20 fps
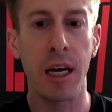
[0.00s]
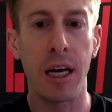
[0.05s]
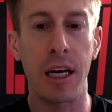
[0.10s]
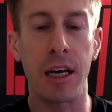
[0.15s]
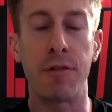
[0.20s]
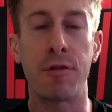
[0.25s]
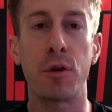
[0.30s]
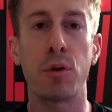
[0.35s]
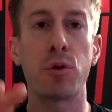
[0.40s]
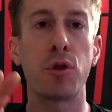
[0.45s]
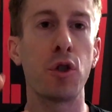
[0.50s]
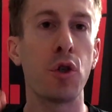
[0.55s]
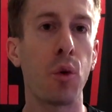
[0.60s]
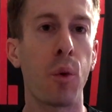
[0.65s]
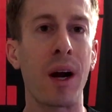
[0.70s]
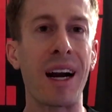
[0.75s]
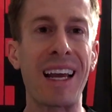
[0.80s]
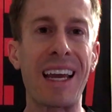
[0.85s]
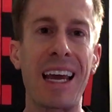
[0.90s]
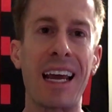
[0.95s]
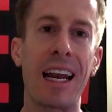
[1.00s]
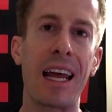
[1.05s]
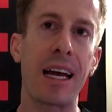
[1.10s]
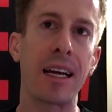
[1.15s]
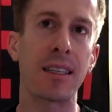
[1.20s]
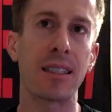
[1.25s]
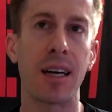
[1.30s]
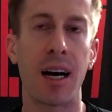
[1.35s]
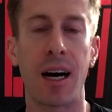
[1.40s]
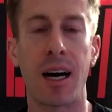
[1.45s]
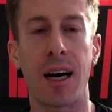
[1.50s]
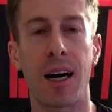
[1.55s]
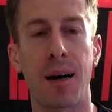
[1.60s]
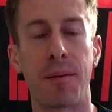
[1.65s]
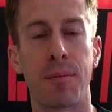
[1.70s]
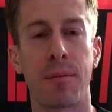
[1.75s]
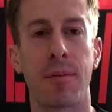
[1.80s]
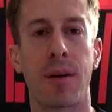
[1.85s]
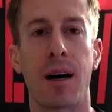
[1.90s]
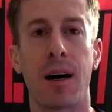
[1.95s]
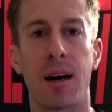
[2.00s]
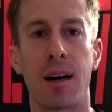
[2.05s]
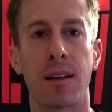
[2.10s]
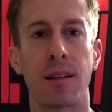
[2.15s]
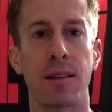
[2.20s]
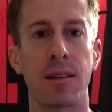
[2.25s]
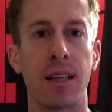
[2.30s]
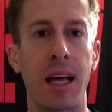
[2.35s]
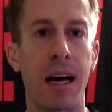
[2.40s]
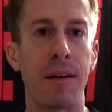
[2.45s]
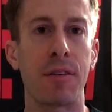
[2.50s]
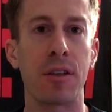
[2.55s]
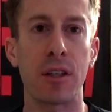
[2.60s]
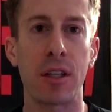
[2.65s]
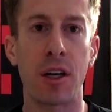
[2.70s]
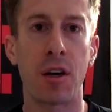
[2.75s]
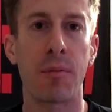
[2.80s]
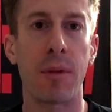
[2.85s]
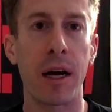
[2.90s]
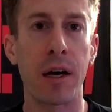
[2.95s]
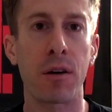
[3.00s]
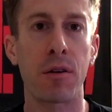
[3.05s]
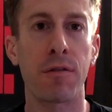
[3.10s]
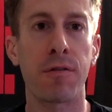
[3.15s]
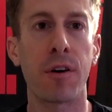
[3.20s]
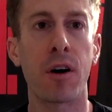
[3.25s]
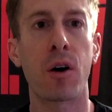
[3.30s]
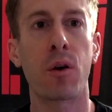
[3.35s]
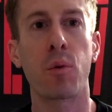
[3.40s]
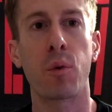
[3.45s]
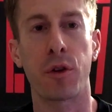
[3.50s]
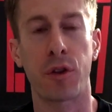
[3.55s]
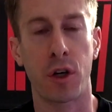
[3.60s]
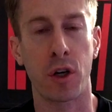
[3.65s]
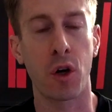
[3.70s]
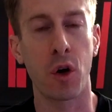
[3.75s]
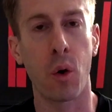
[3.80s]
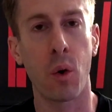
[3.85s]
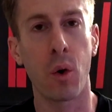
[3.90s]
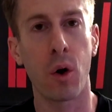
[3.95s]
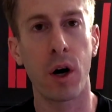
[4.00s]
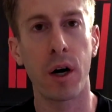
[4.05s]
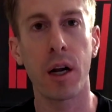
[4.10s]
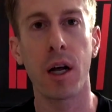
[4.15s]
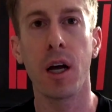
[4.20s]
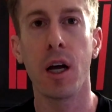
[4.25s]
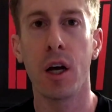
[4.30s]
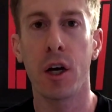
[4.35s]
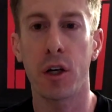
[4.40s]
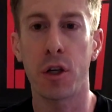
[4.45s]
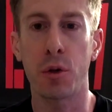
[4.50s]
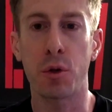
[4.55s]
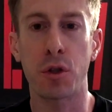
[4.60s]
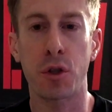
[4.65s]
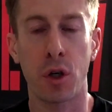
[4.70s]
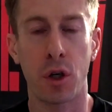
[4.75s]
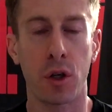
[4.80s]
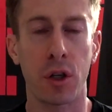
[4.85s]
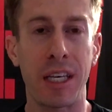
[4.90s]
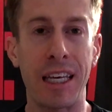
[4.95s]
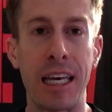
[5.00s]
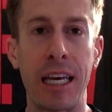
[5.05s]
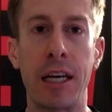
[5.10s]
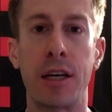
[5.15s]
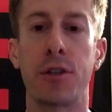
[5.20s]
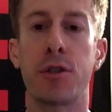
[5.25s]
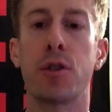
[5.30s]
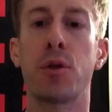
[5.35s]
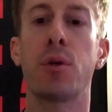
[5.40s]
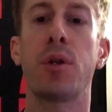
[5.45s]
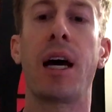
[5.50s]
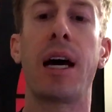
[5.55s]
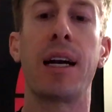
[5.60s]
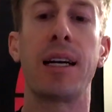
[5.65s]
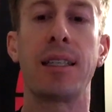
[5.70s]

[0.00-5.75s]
If you do want to connect a lavalier microphone with a cord, you certainly can do that.